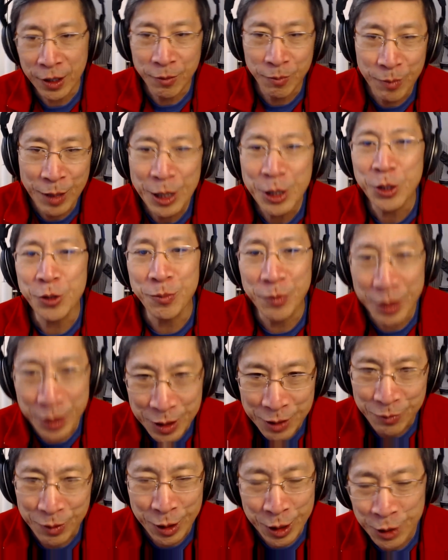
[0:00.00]
measurements
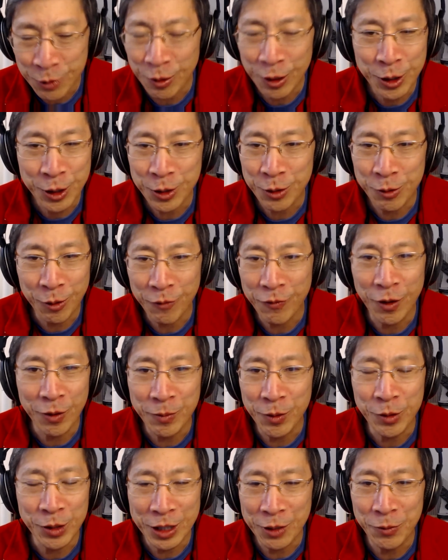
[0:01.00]
of the structure of our
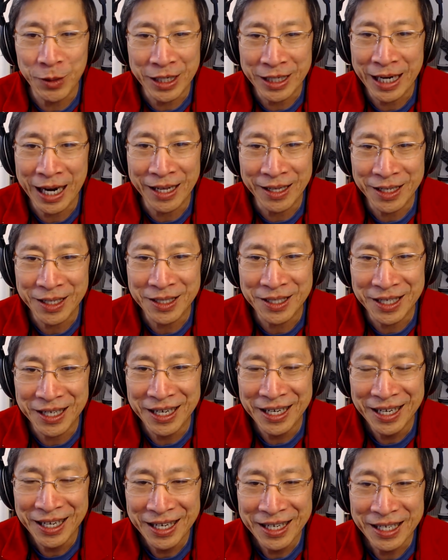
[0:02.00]
Milky Way galaxy.
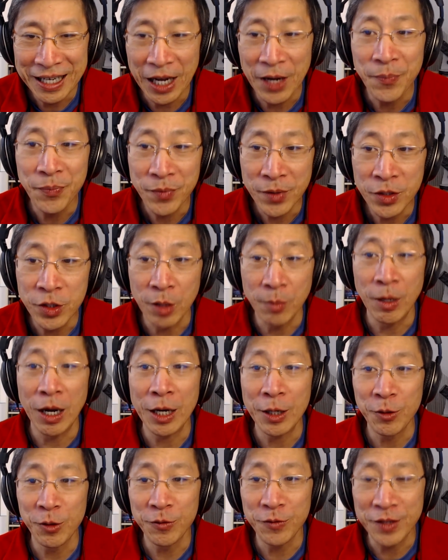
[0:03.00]
Yeah,
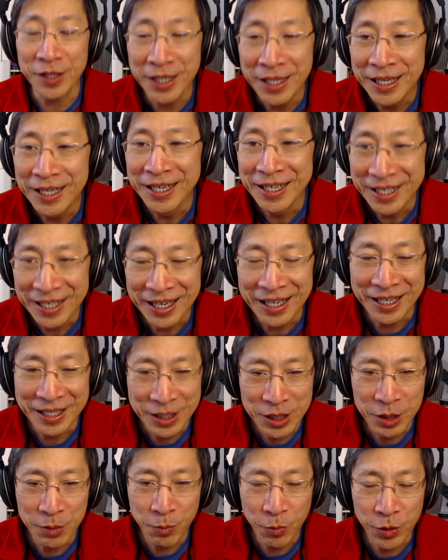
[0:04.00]
tomography. Yeah, it's
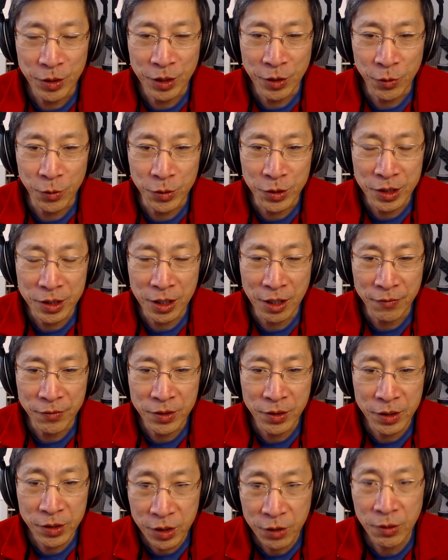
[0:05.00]
some pretty cool stuff. So
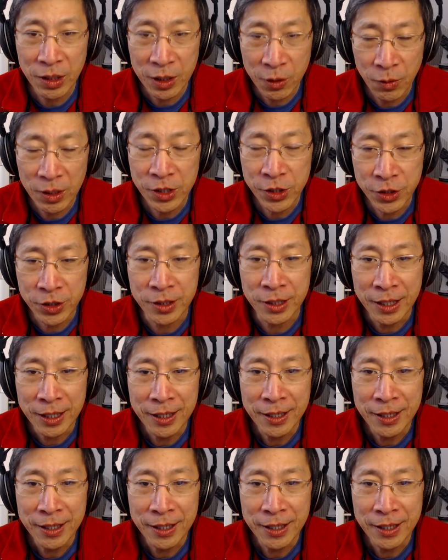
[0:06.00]
that's a great question.